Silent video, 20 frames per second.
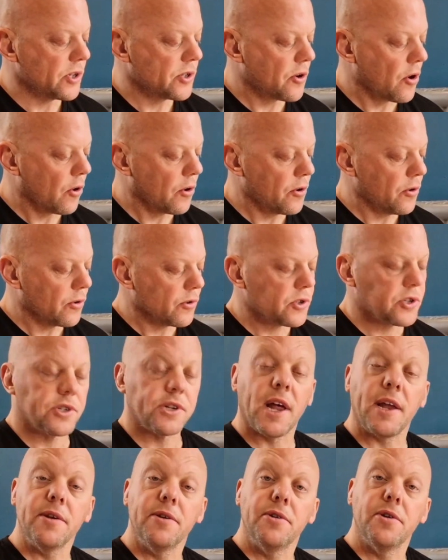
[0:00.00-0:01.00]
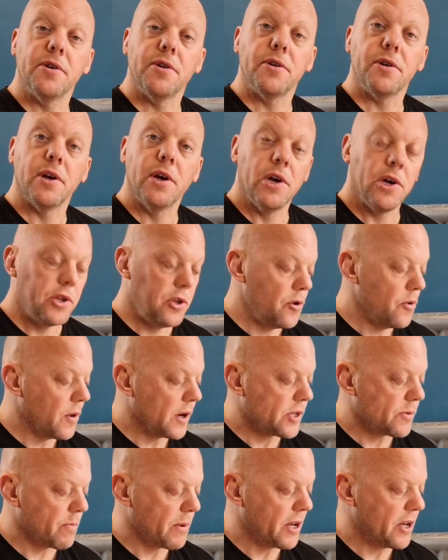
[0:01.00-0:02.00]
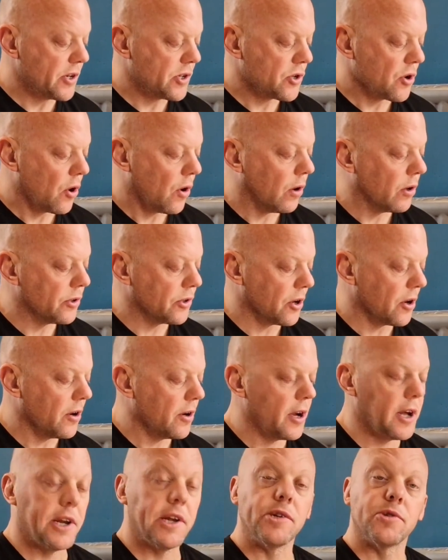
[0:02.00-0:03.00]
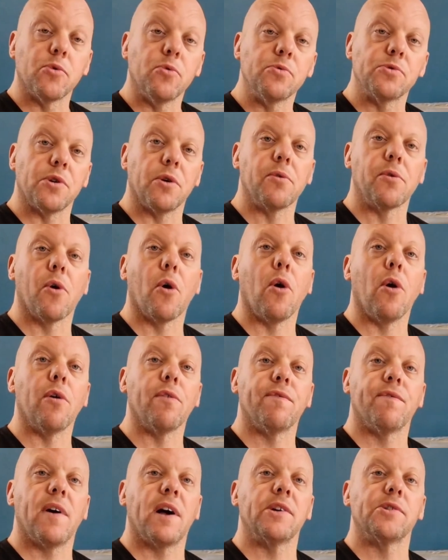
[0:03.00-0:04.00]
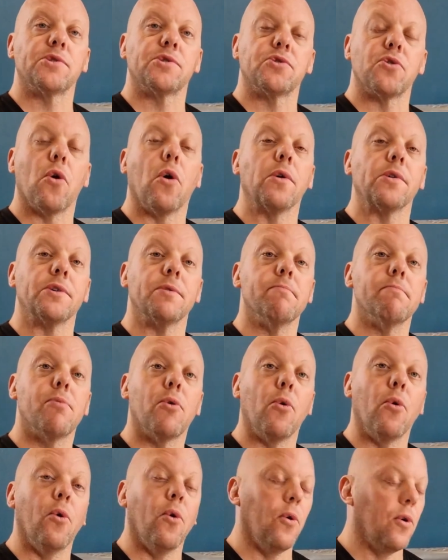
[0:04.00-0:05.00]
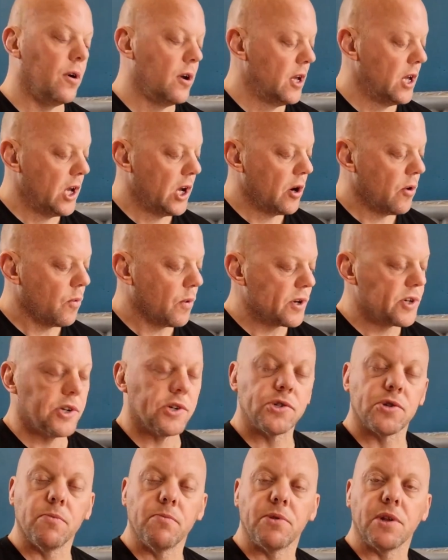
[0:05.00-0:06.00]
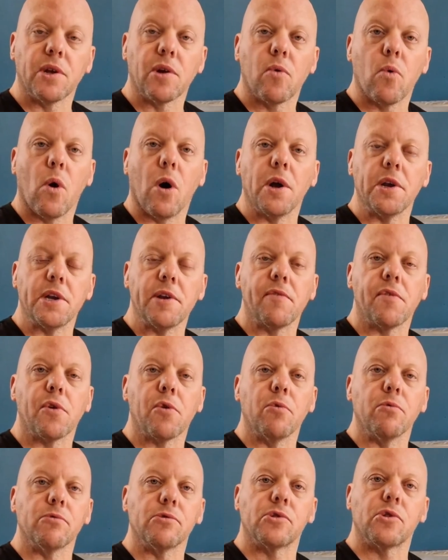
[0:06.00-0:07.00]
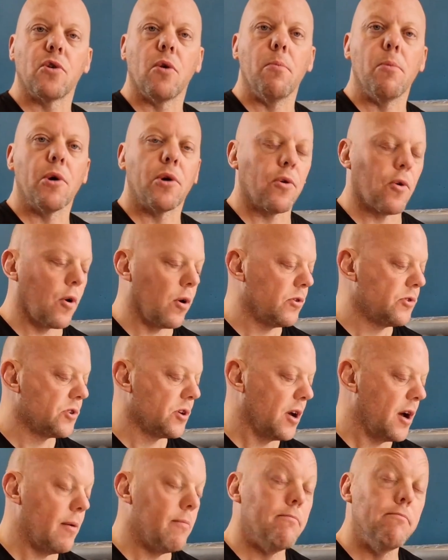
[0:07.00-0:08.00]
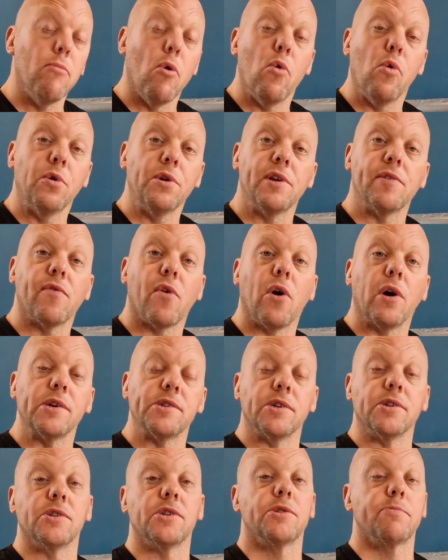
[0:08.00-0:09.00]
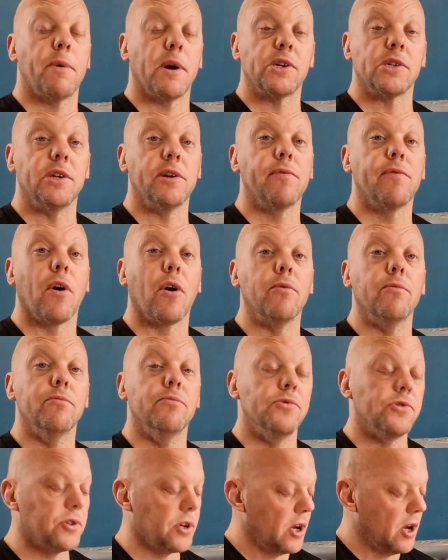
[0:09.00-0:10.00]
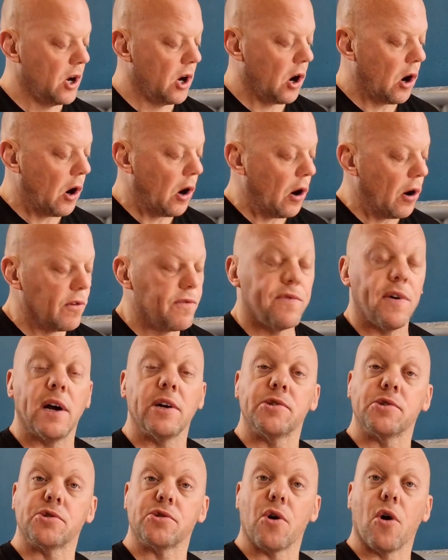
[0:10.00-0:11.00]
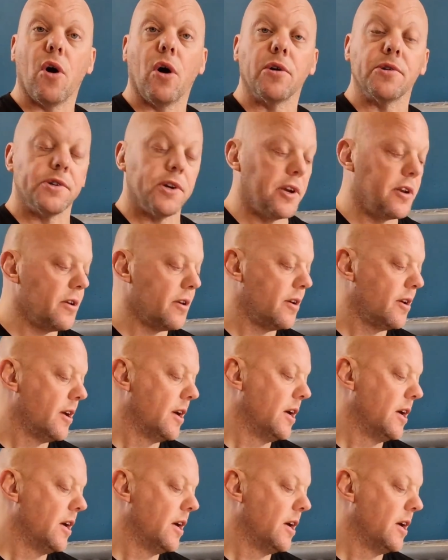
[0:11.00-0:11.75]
It's got your standard U S B charger, and it's also got a fast charging port, which is something quite difficult to come across, and more devices, especially phones, are fast charging.